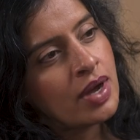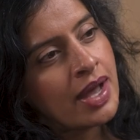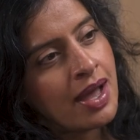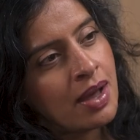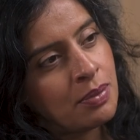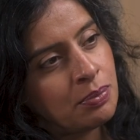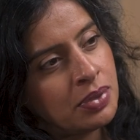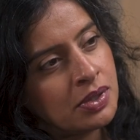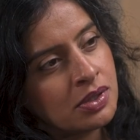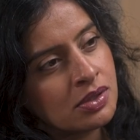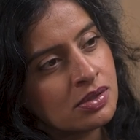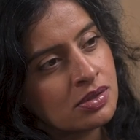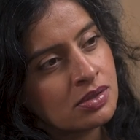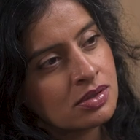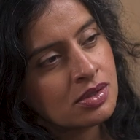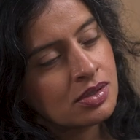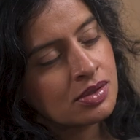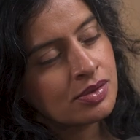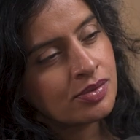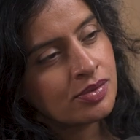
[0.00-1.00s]

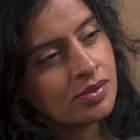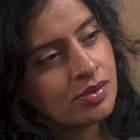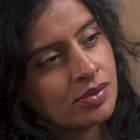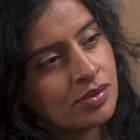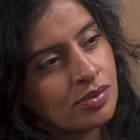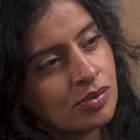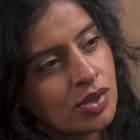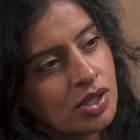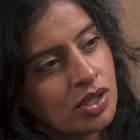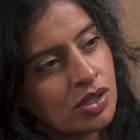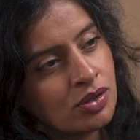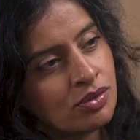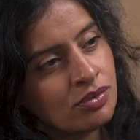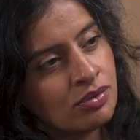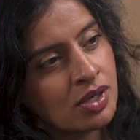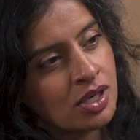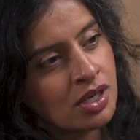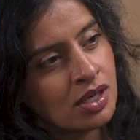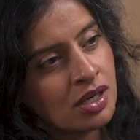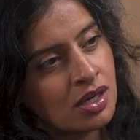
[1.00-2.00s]
happened when you
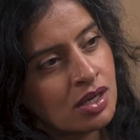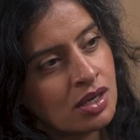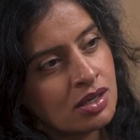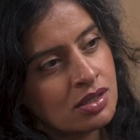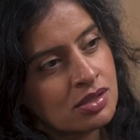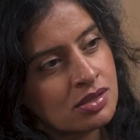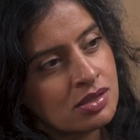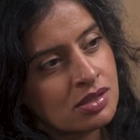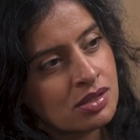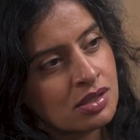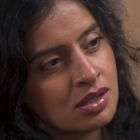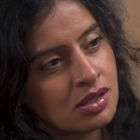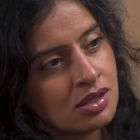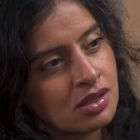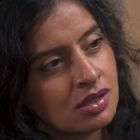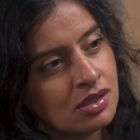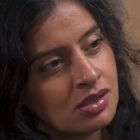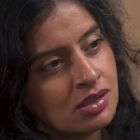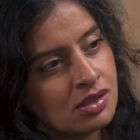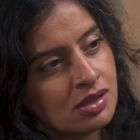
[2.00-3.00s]
realised
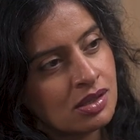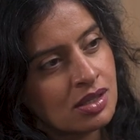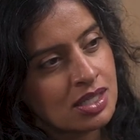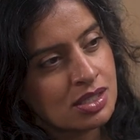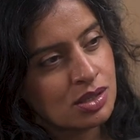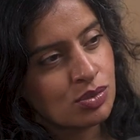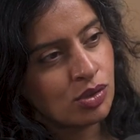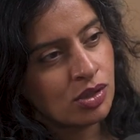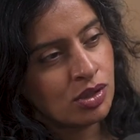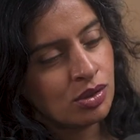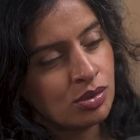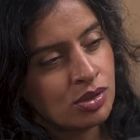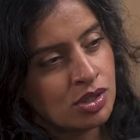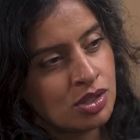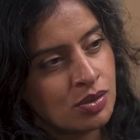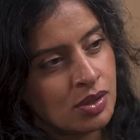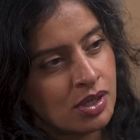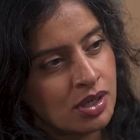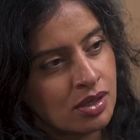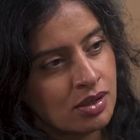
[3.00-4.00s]
that that's what you were
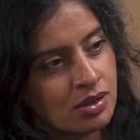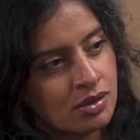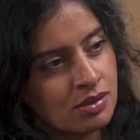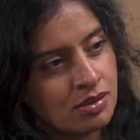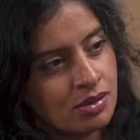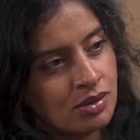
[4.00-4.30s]
doing?